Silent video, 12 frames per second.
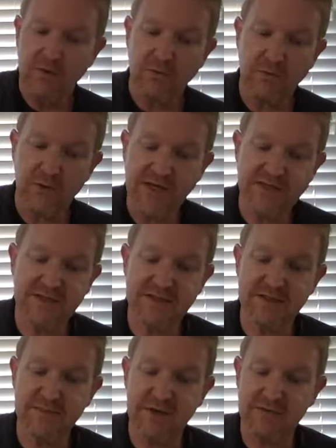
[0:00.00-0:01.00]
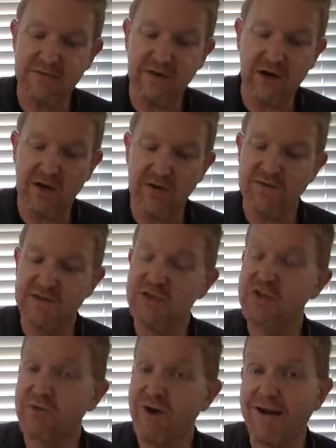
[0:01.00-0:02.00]
racism involves a
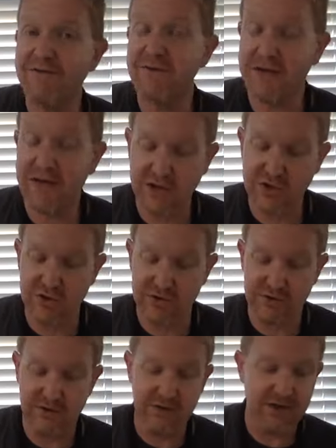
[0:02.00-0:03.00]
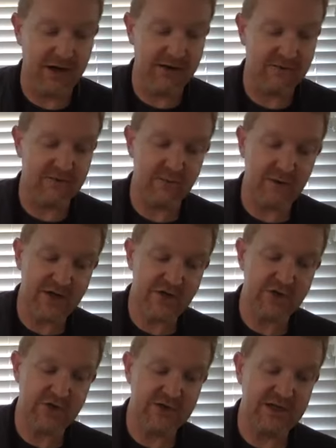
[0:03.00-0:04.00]
stratification of
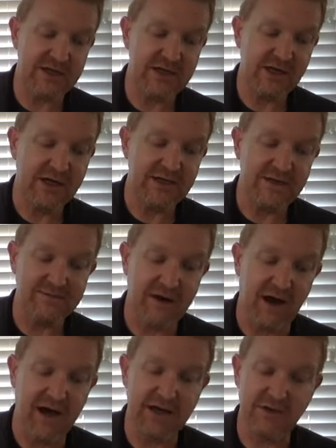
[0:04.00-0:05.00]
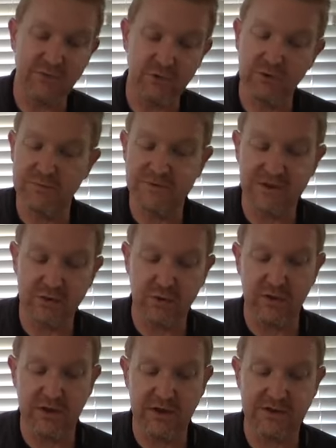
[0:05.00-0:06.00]
racially defined groups
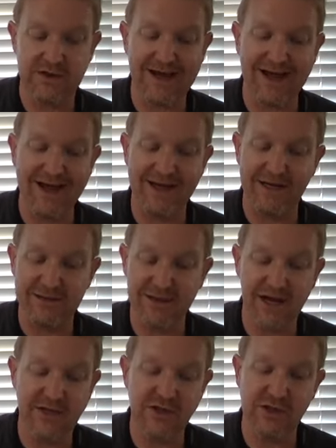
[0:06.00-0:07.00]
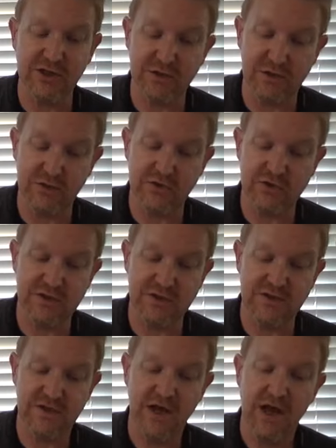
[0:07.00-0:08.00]
according to ideologic
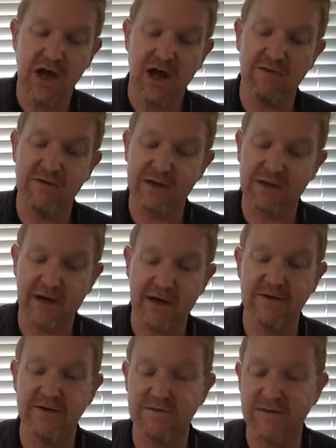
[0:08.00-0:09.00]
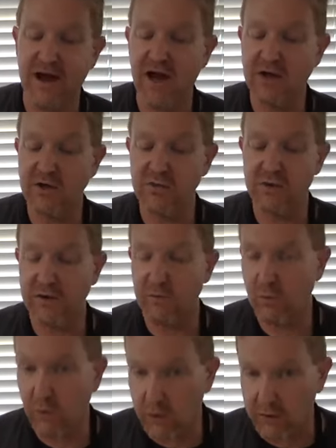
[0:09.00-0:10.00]
notions of the inherent value and
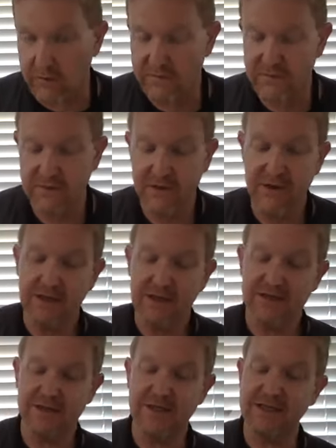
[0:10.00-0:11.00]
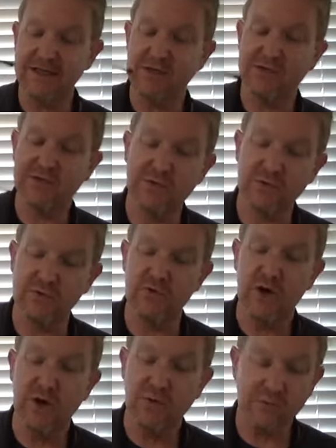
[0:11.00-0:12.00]
worth, leading to
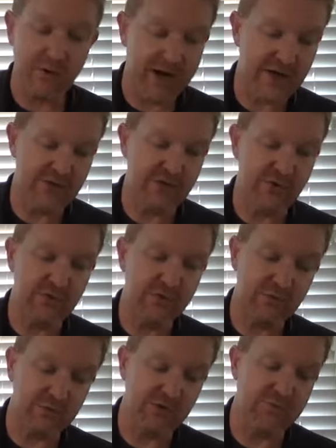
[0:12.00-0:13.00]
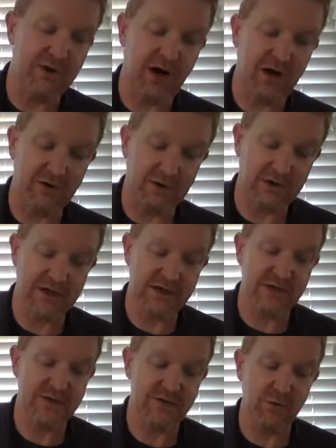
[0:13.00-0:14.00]
racial group
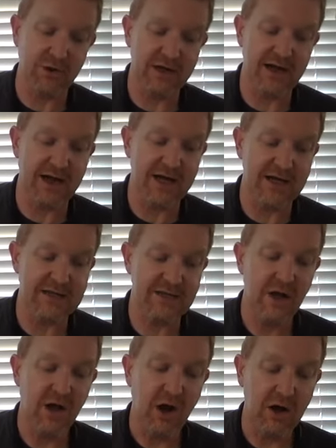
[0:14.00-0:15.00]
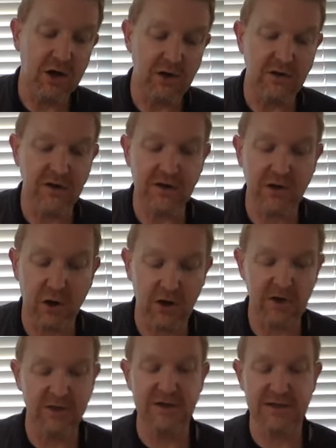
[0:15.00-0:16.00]
hierarchies organized along a
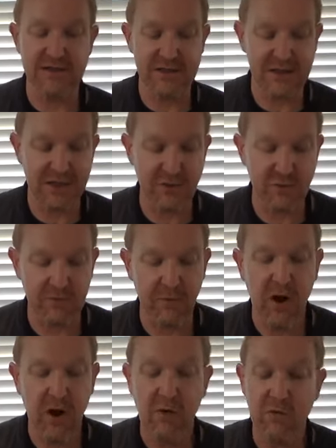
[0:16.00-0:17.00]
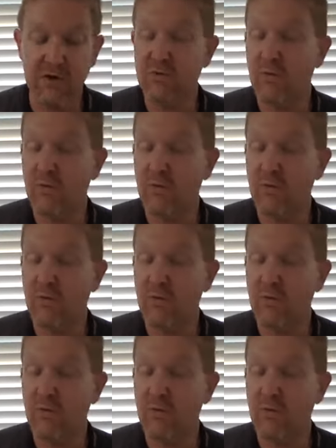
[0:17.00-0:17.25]
color continuum with